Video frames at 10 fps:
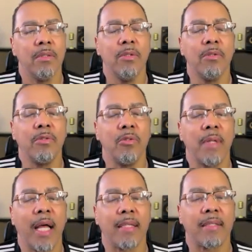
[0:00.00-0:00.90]

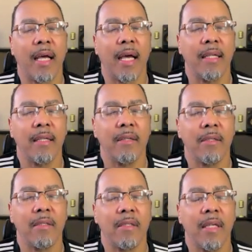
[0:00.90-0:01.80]
YouTube last night
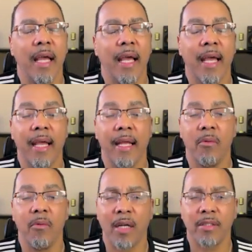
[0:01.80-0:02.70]

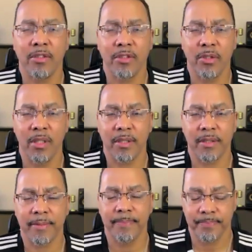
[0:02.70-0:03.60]
and watching
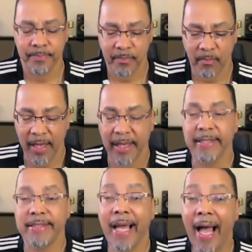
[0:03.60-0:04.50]
shorts, and
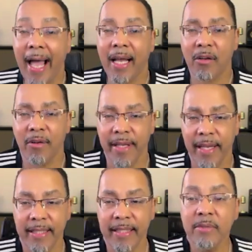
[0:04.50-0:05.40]
this guy got on
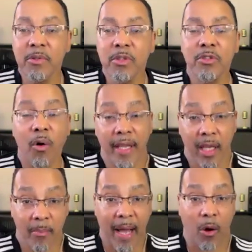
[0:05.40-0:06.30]
there and he was
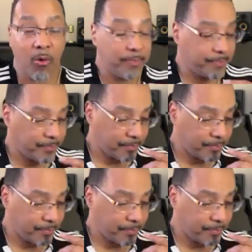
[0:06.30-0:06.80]
talking about